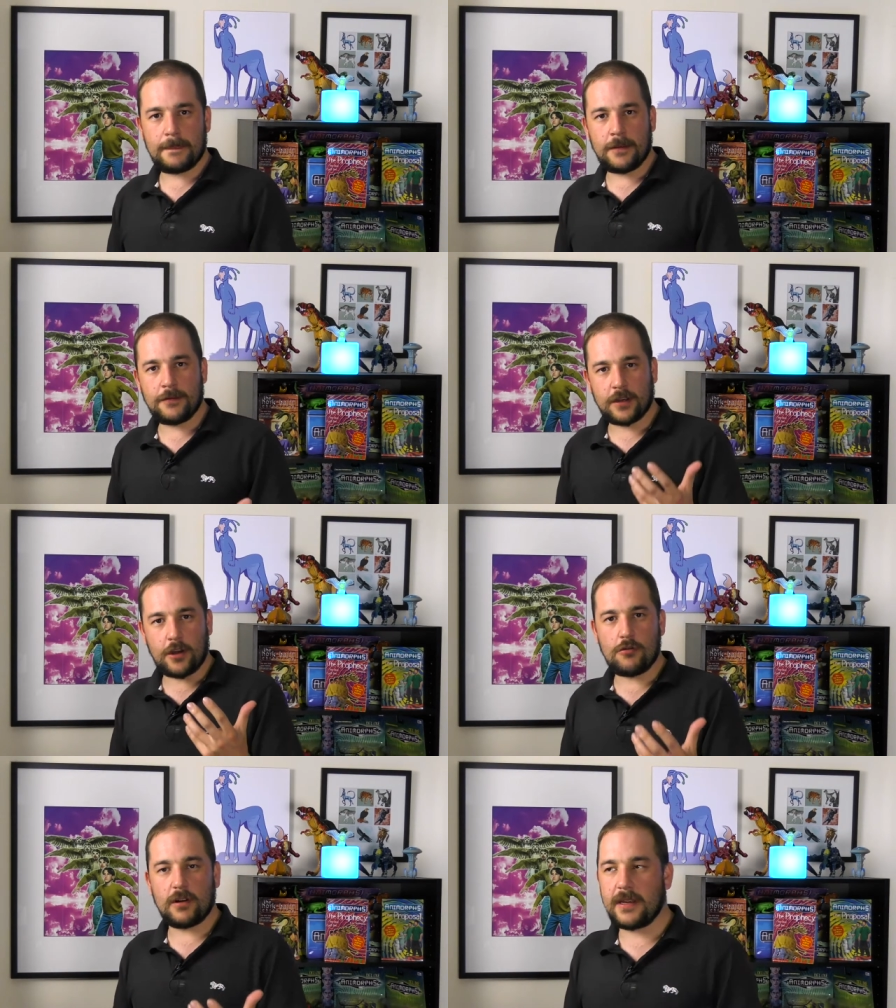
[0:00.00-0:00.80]
you can
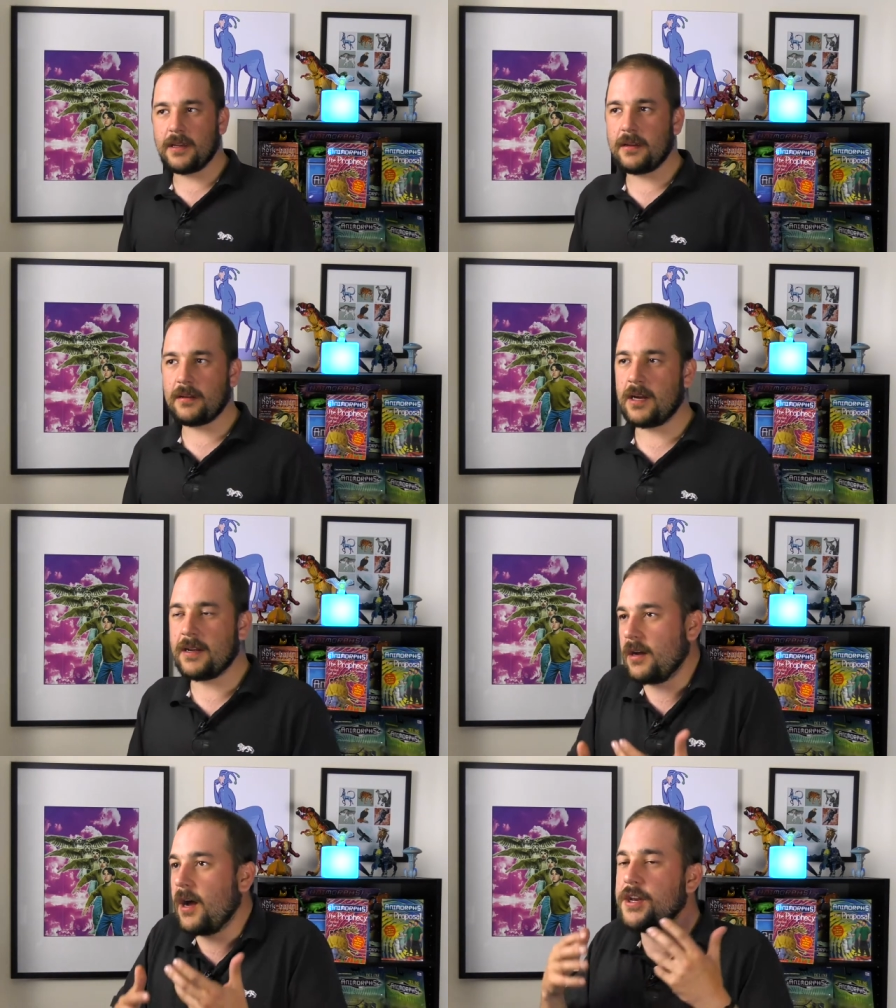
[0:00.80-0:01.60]
only,
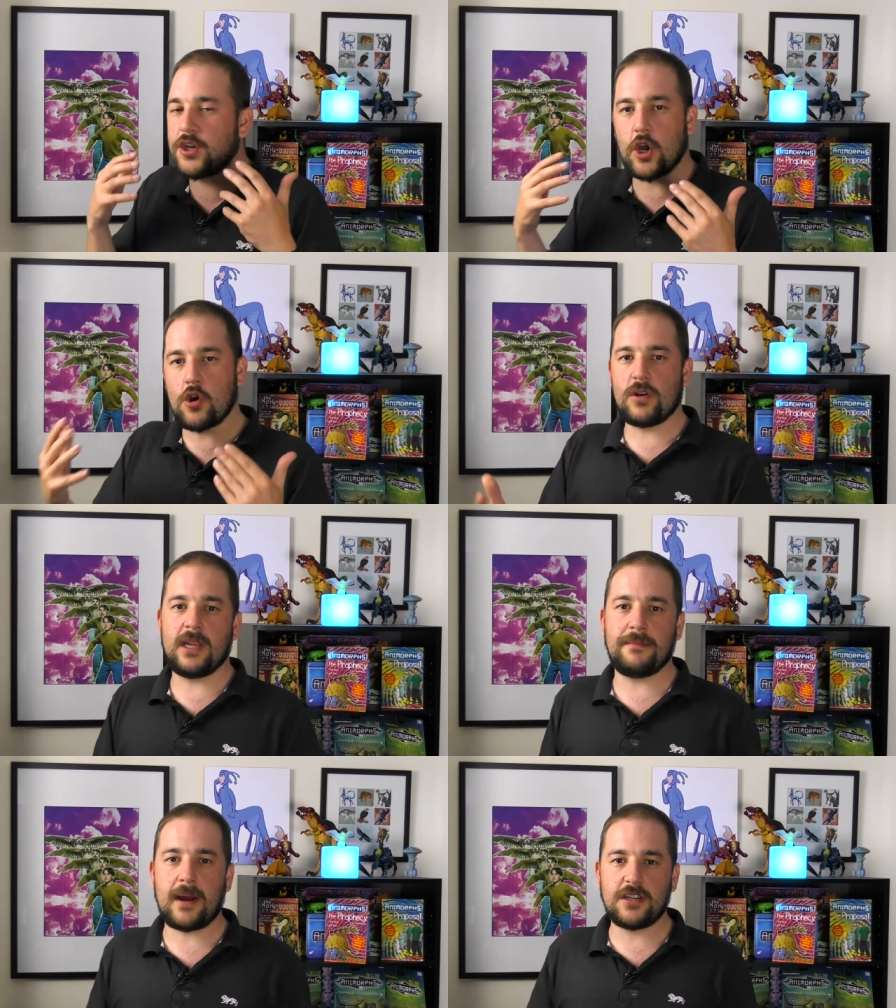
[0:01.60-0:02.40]
I, I can only
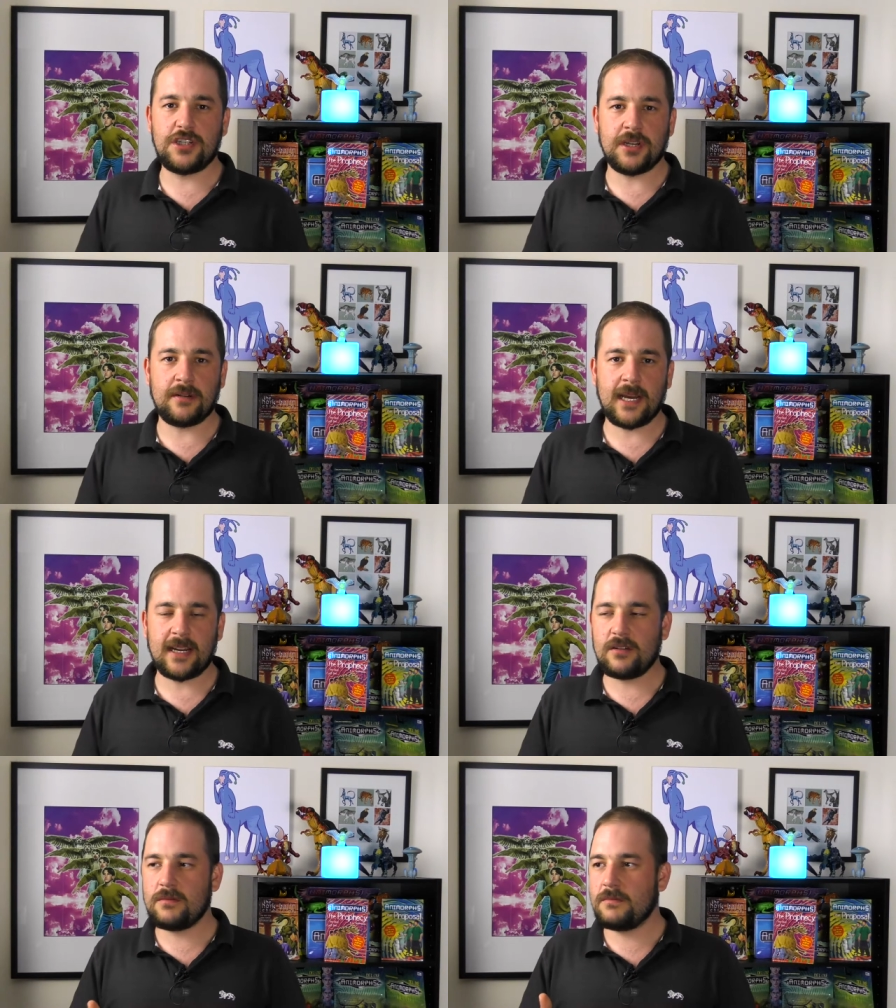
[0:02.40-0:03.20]
imagine,
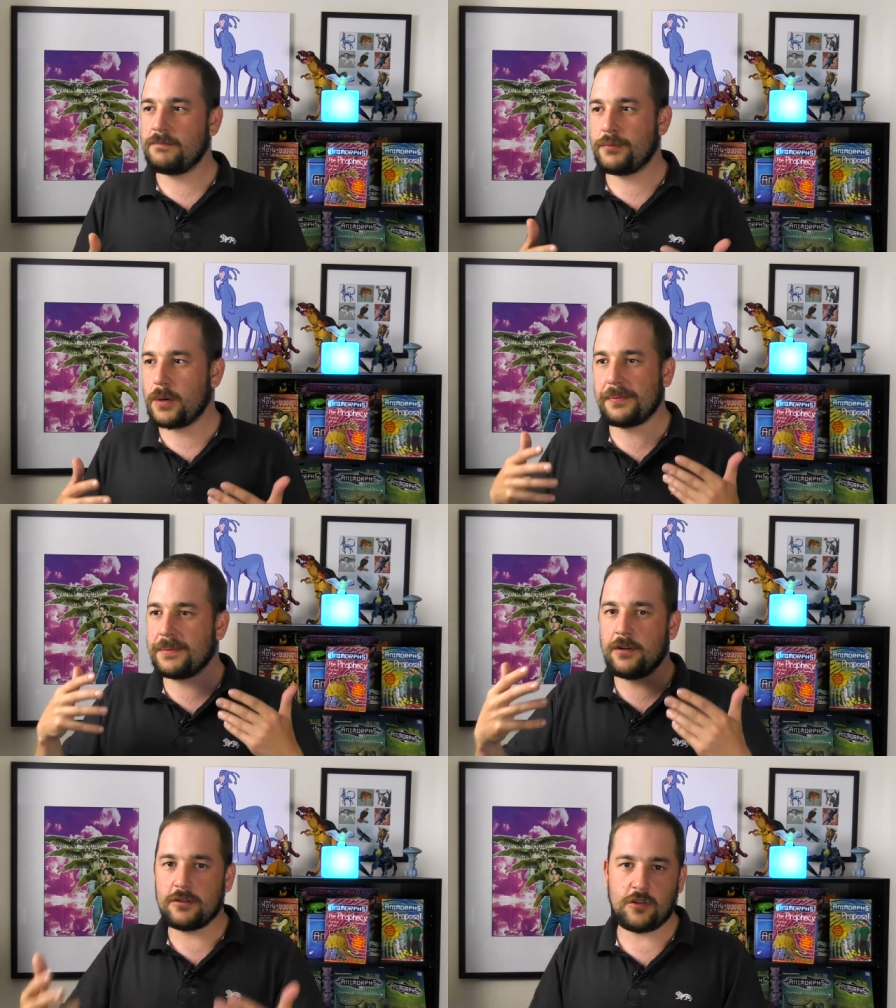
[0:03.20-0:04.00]
and probably
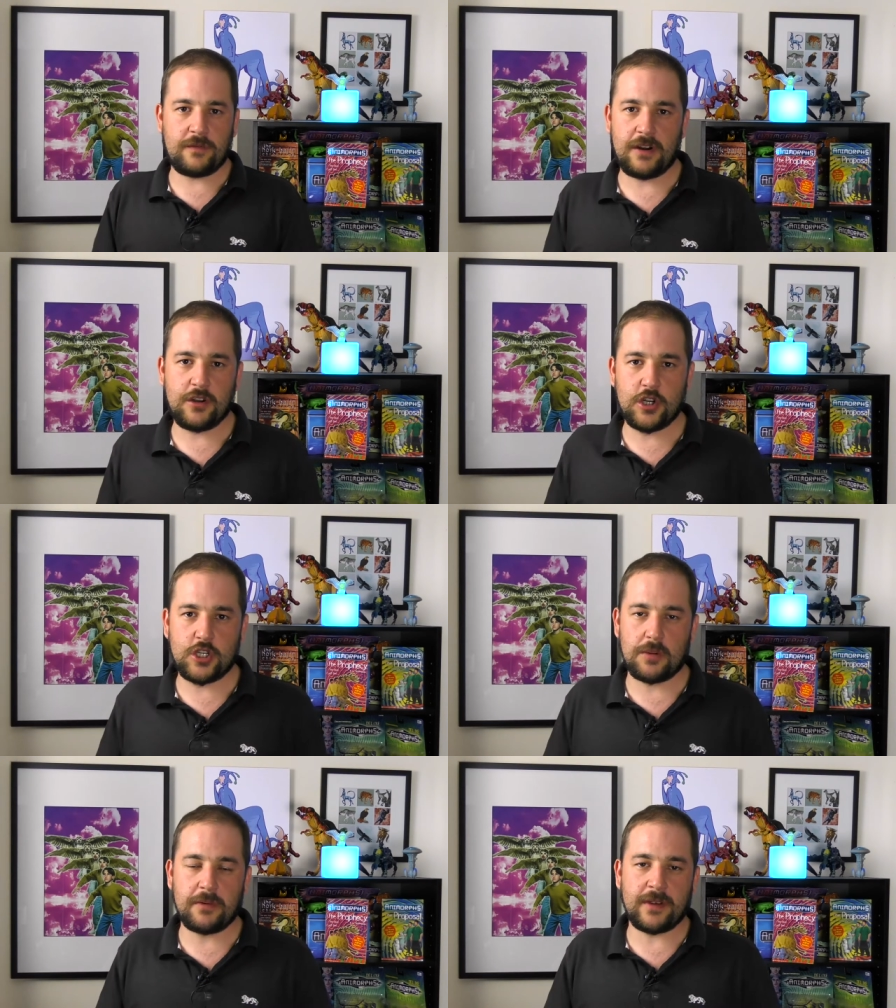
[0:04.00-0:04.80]
not do a very good
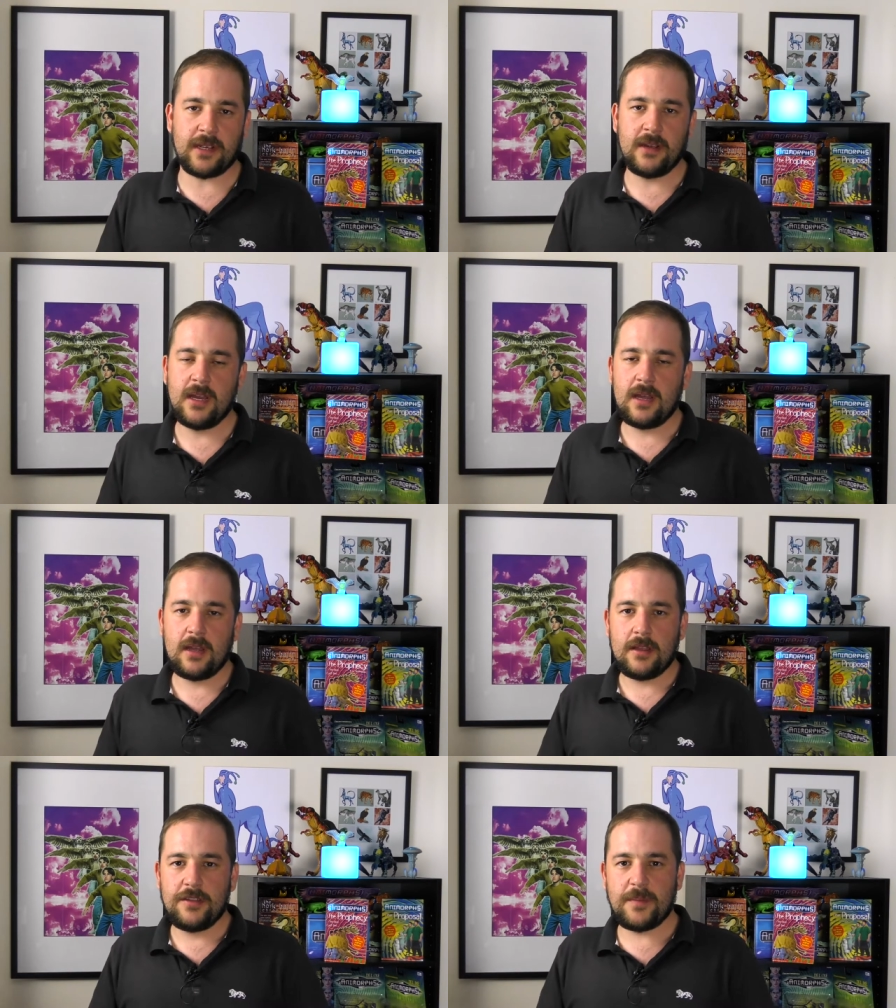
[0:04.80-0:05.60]
job of it,
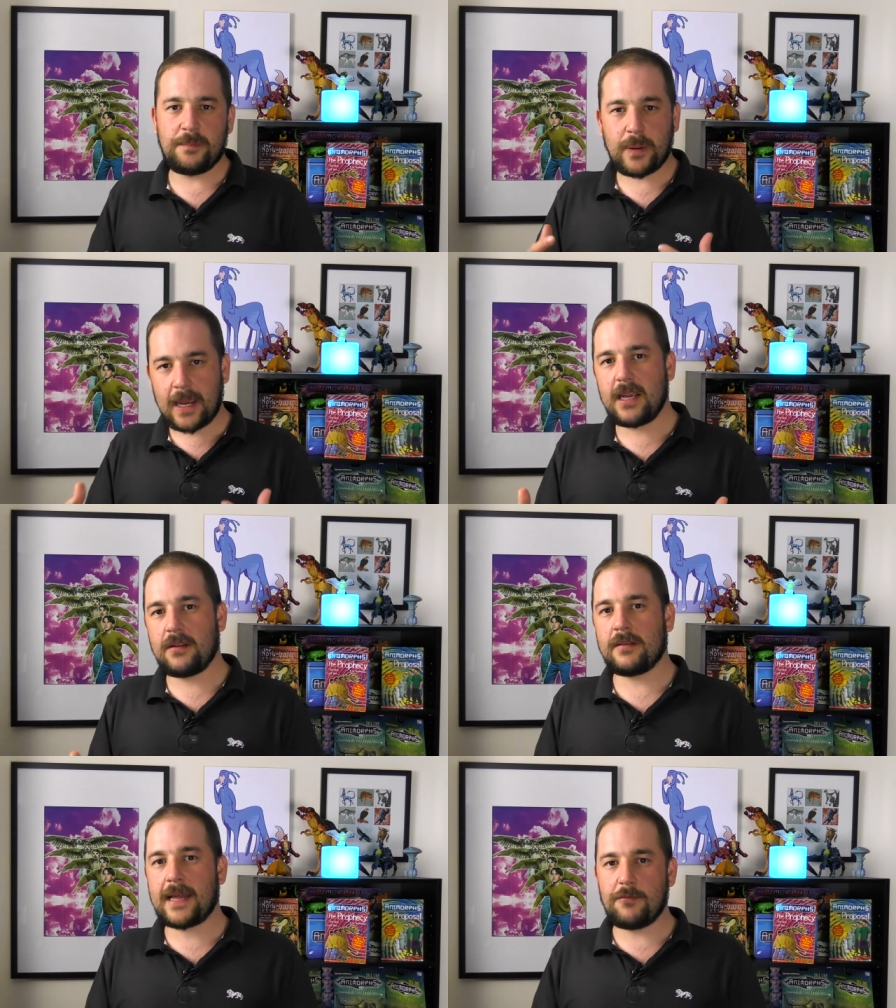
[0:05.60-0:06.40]
the pain
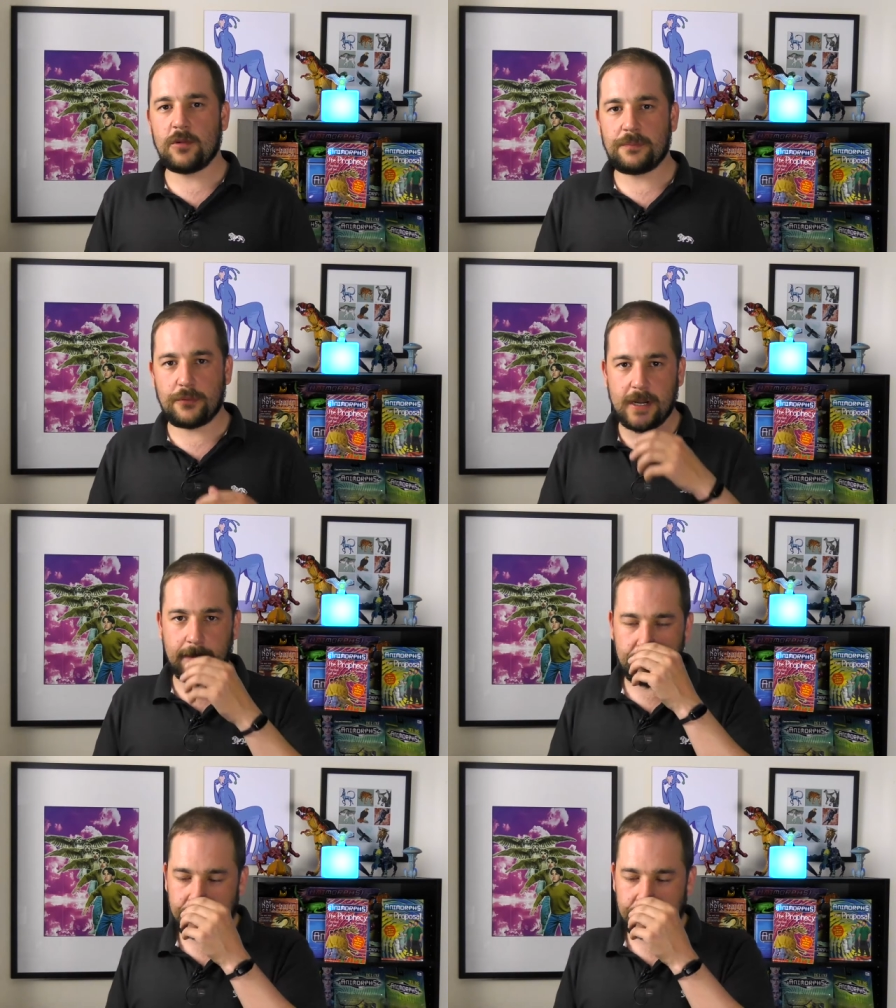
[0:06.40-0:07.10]
that that would bring.